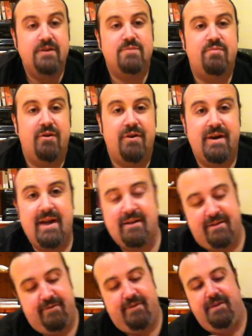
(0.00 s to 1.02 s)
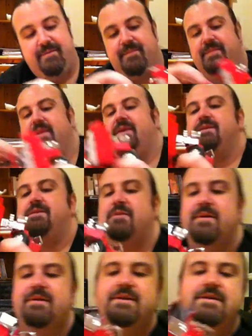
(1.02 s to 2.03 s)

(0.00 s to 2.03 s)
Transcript: just broke a nail there in that. Sorry about